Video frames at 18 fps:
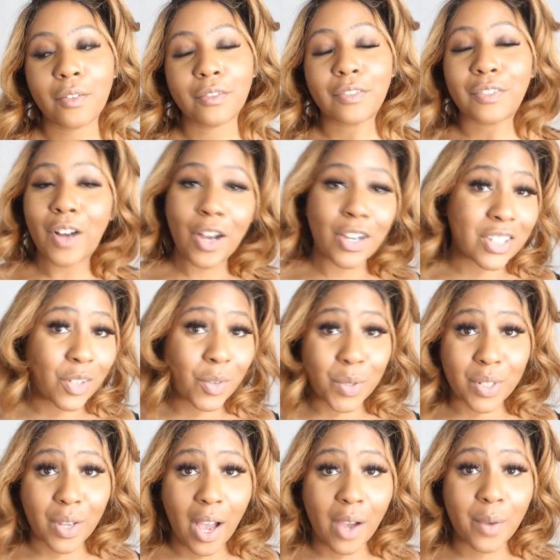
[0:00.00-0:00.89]
First,
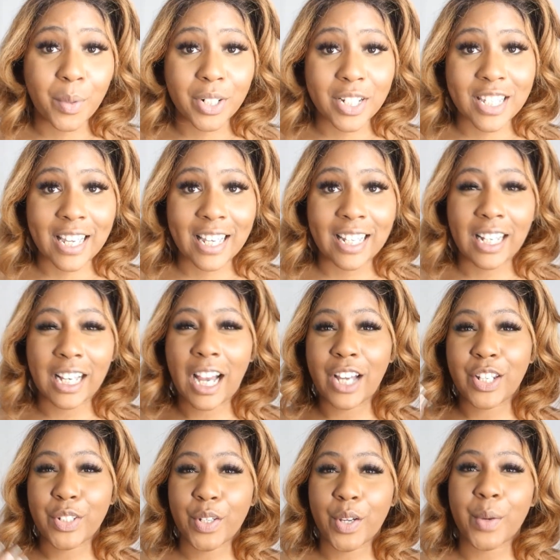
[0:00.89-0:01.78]
also, I wanna say, like,
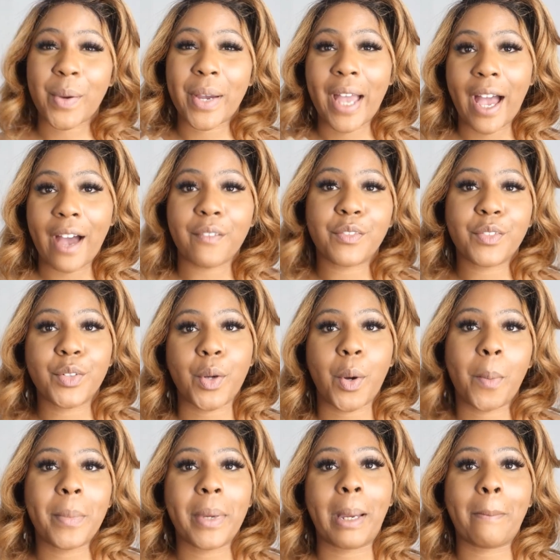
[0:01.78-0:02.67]
I know I have
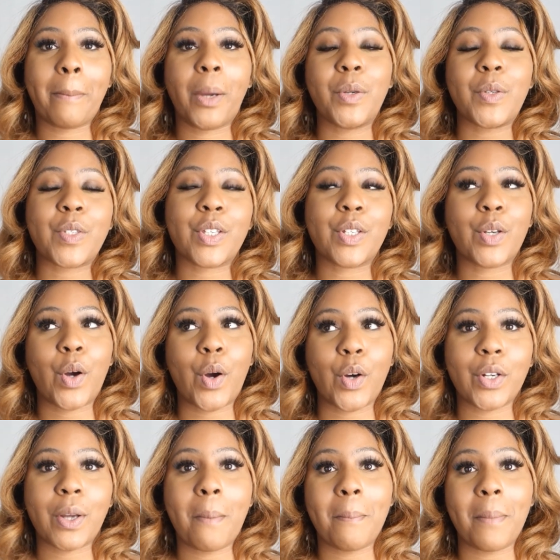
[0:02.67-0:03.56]
not been posting
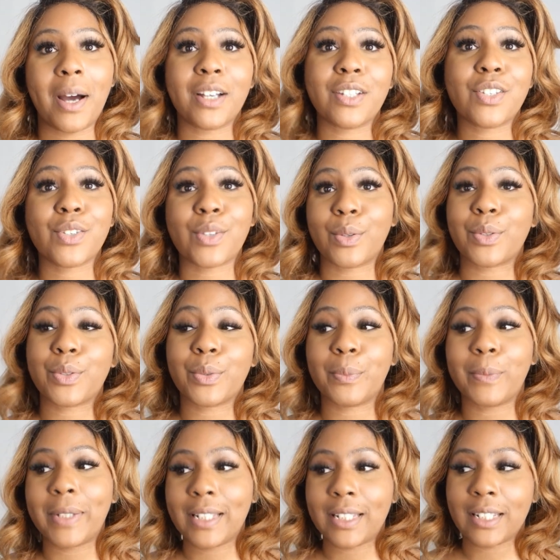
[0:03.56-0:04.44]
on my social
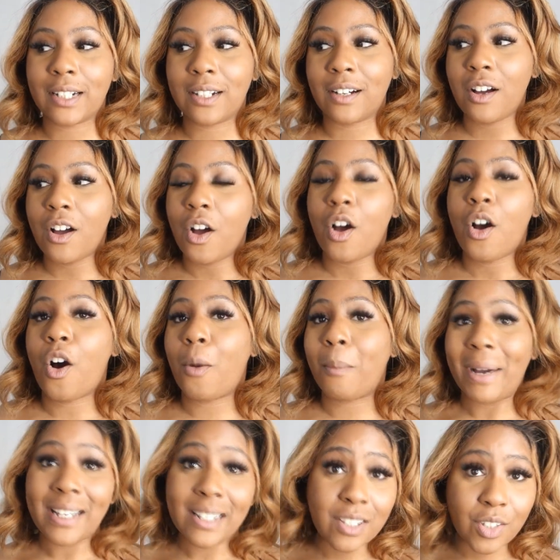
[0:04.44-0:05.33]
media, on
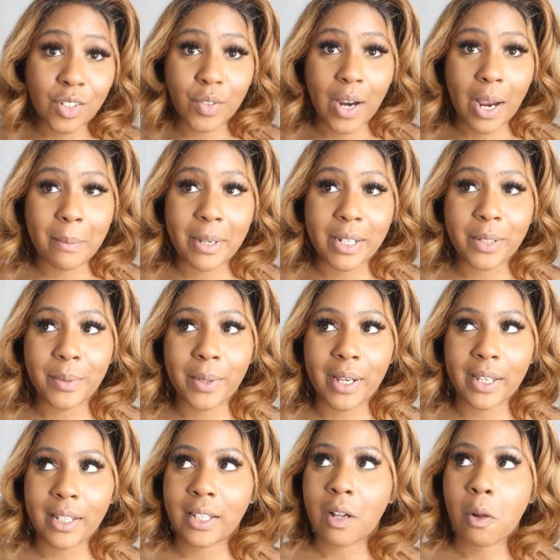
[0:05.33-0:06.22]
my Instagram
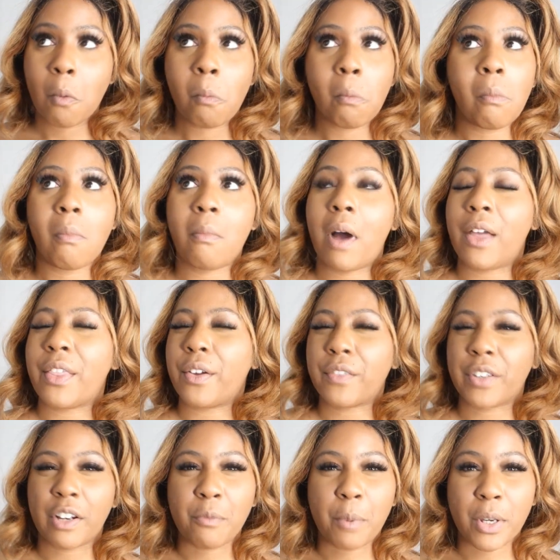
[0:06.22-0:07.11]
anyway. I don't
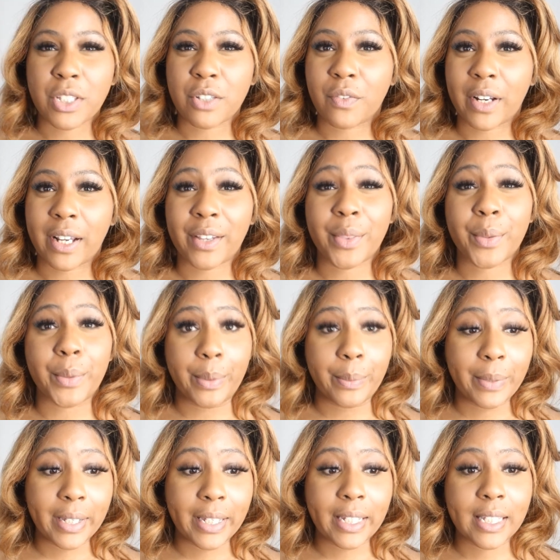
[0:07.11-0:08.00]
think I've posted for like 3
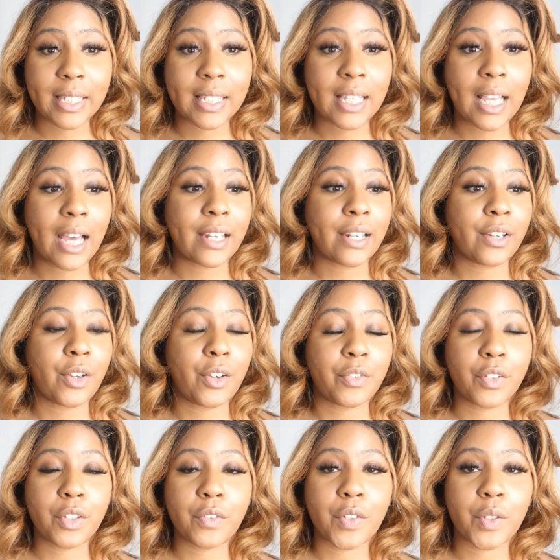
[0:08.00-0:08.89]
weeks. And I know a
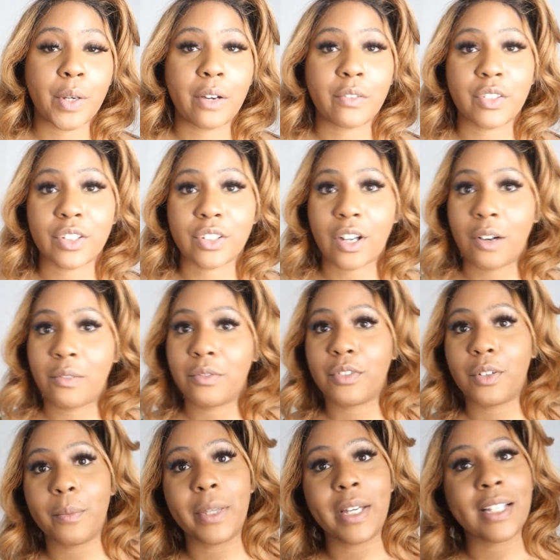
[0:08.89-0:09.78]
few of you have just come
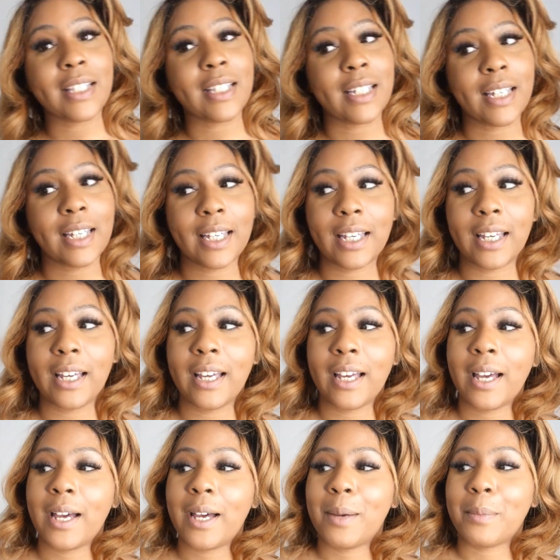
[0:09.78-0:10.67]
from there to here
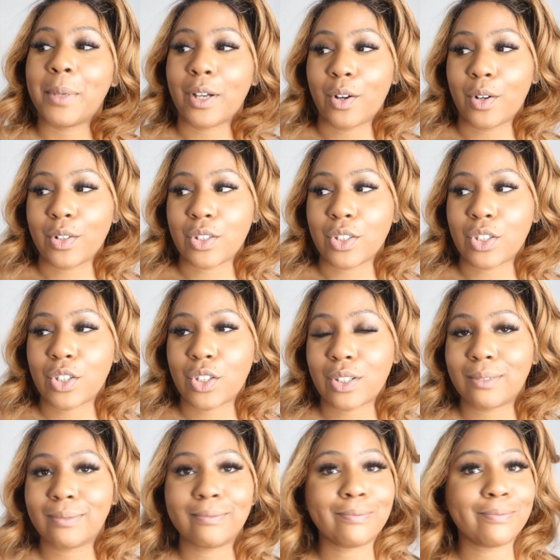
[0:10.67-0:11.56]

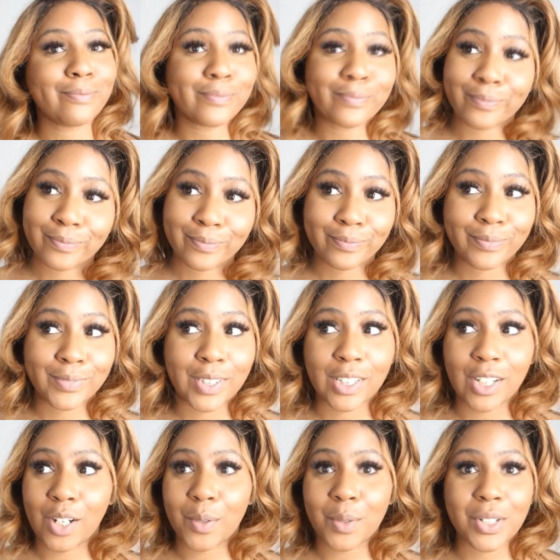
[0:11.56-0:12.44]
because your
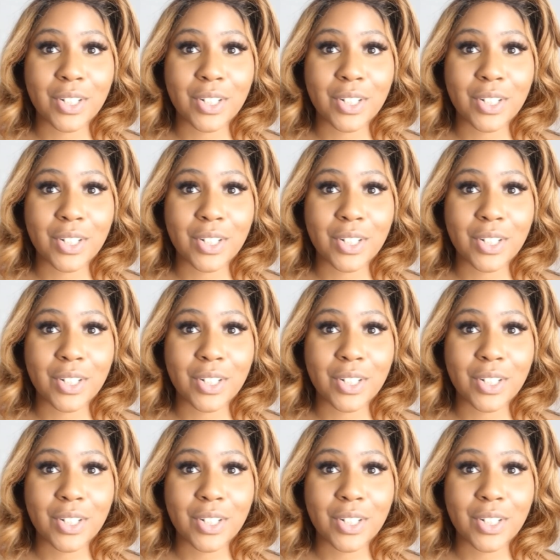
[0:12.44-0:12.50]
girl